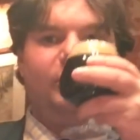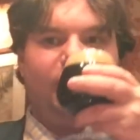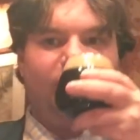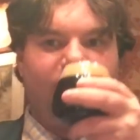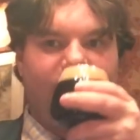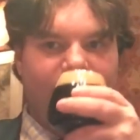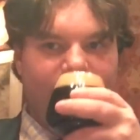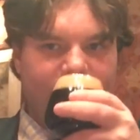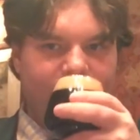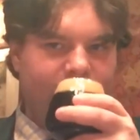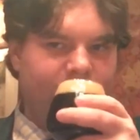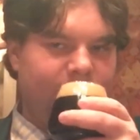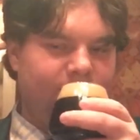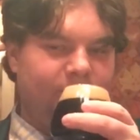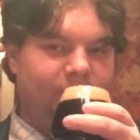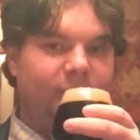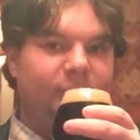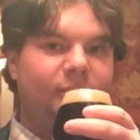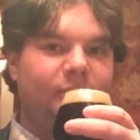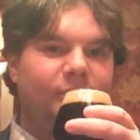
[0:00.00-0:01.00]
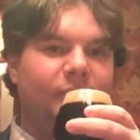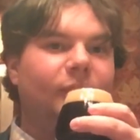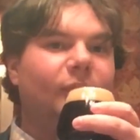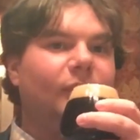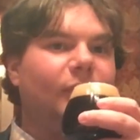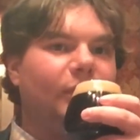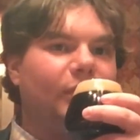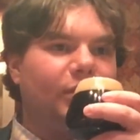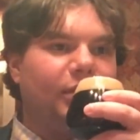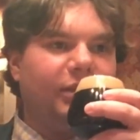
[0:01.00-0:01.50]
because
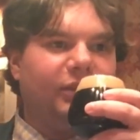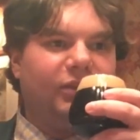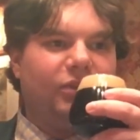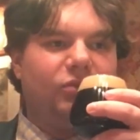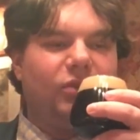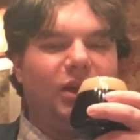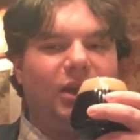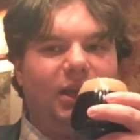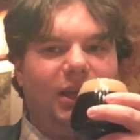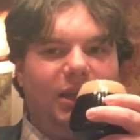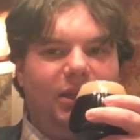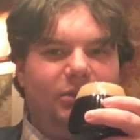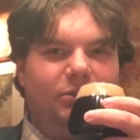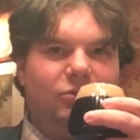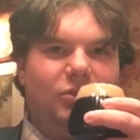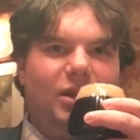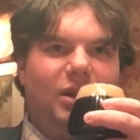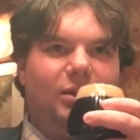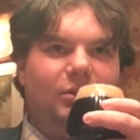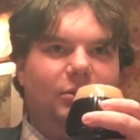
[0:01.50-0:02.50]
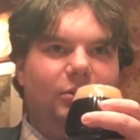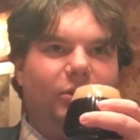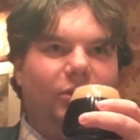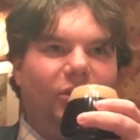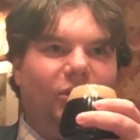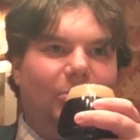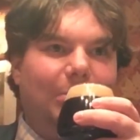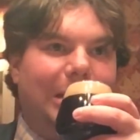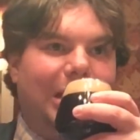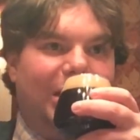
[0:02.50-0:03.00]
it's a drinking drink, not
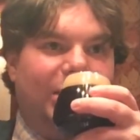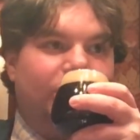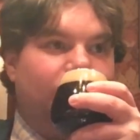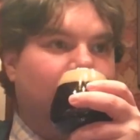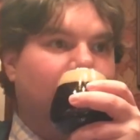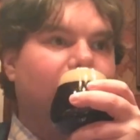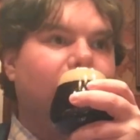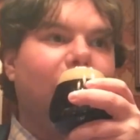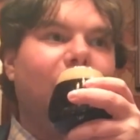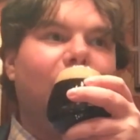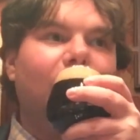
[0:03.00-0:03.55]
a smelling drink.